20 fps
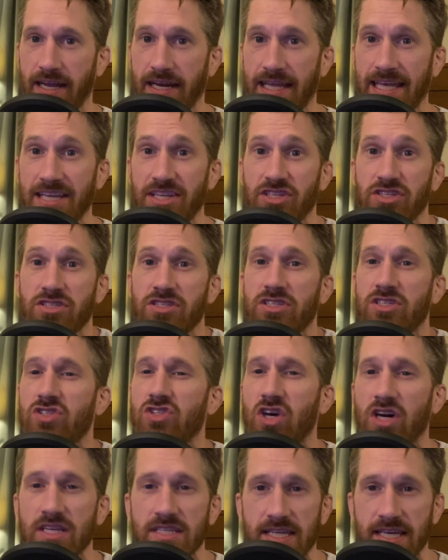He just
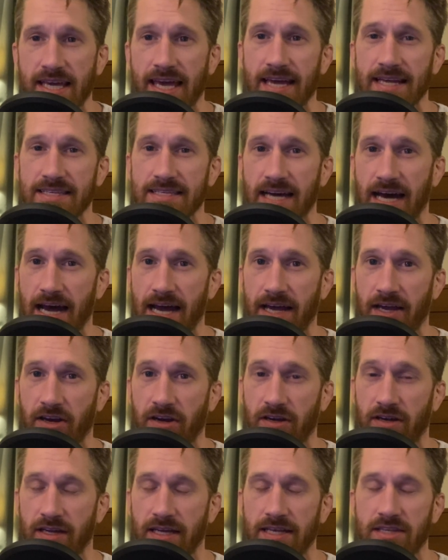doesn't get
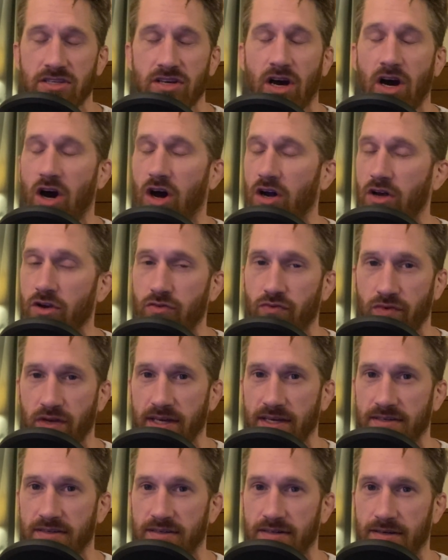tired. It's
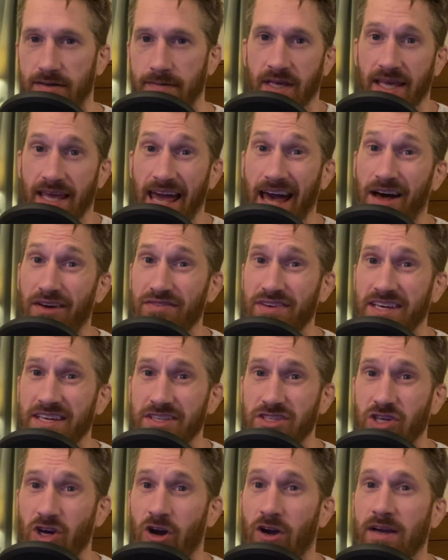unreal. Calvin
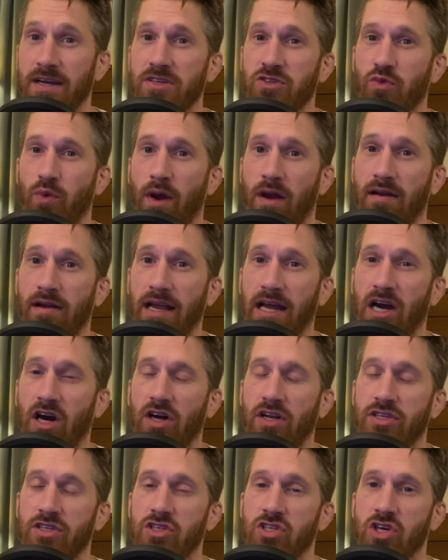Kattar is wearing
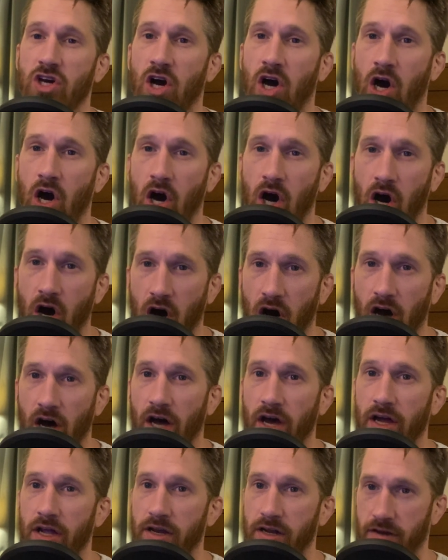a
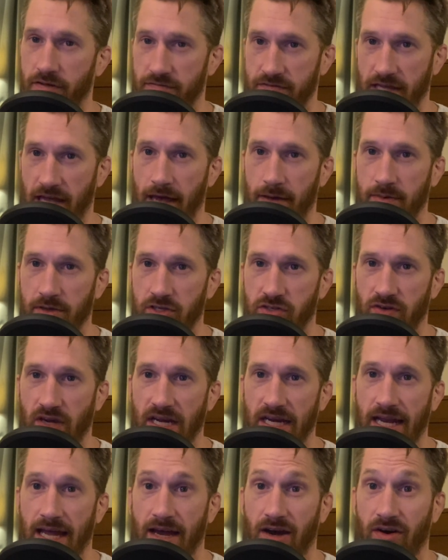ton of damage
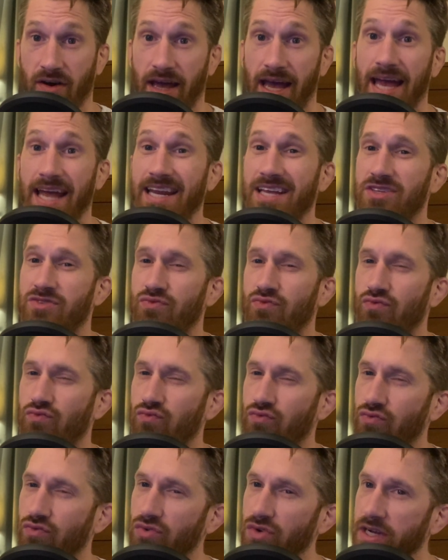right now, and it's
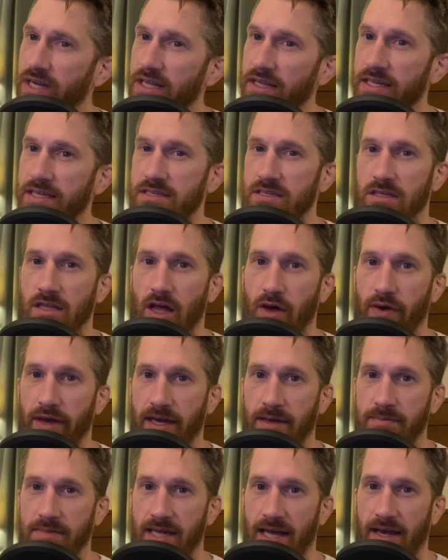really slowing
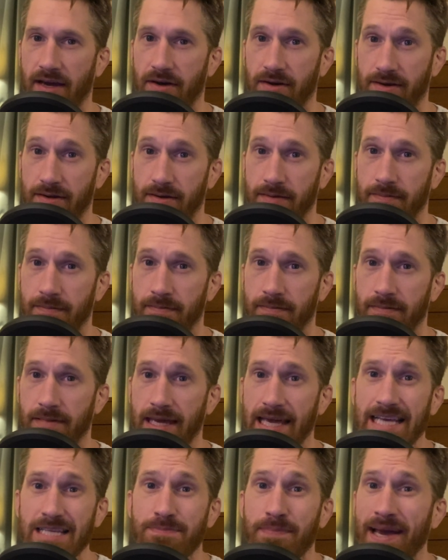him down.
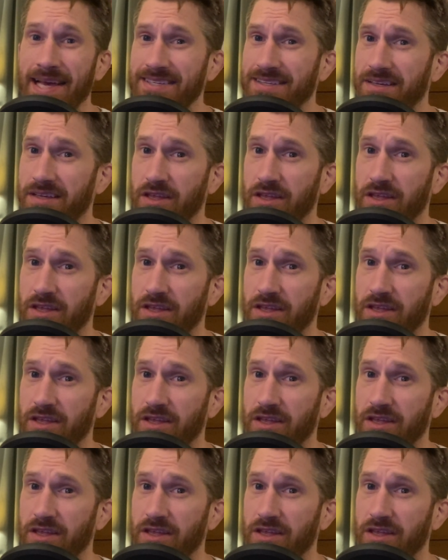He's basically